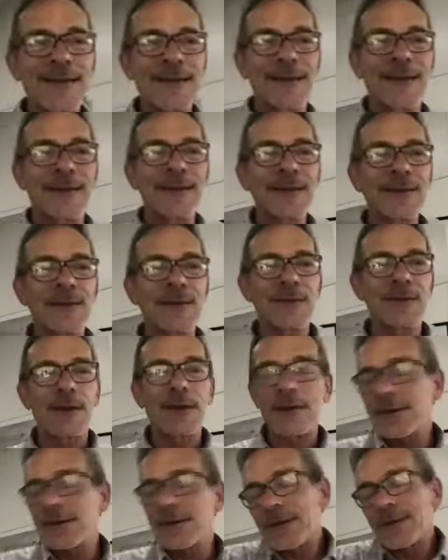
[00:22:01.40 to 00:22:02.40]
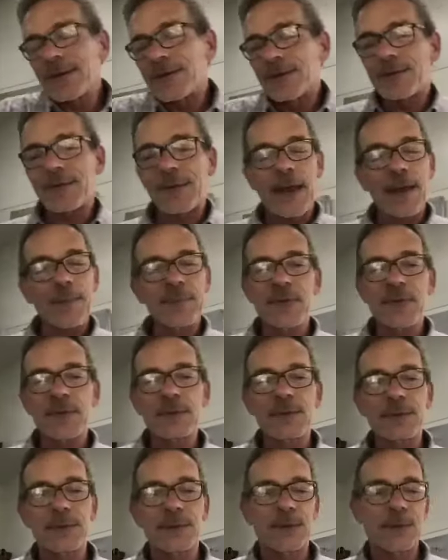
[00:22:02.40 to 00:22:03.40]
is. It is.
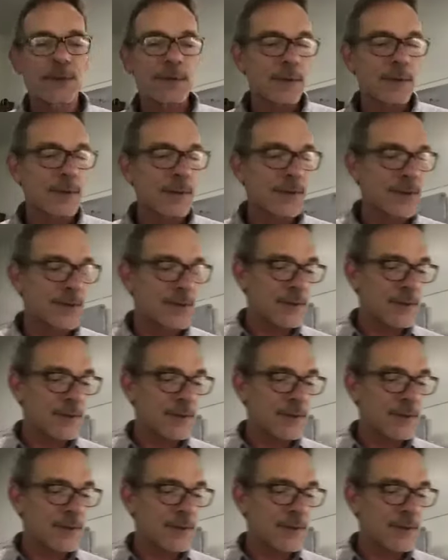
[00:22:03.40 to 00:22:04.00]
Absolutely. It's